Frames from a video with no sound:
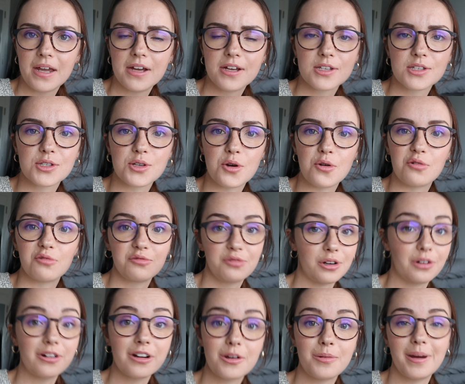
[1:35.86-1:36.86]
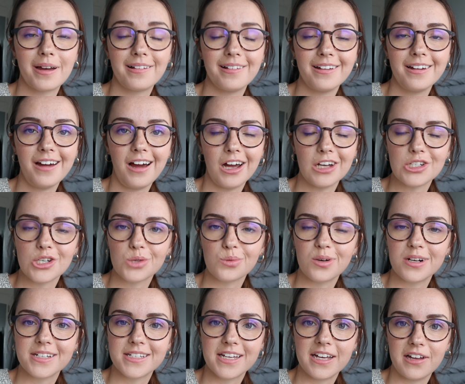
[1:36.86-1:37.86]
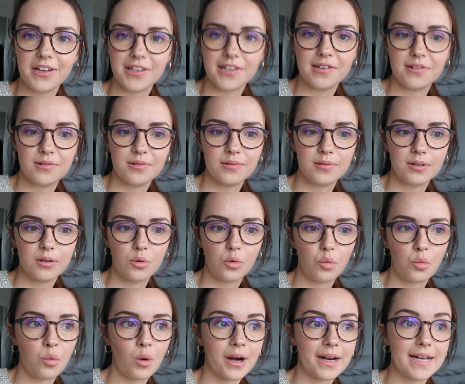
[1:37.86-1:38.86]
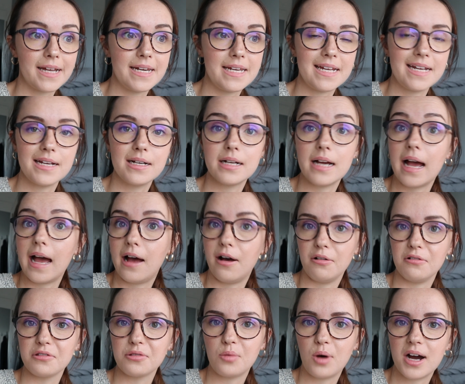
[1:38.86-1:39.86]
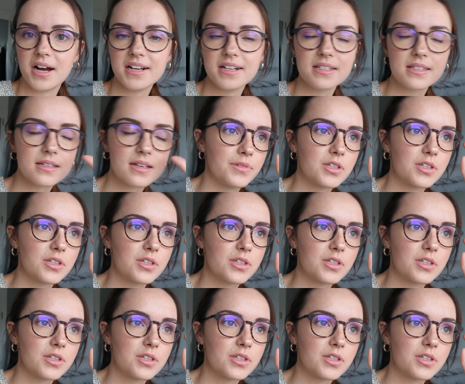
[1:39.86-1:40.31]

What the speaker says: So very quickly, I just want to tell you what I need health-wise.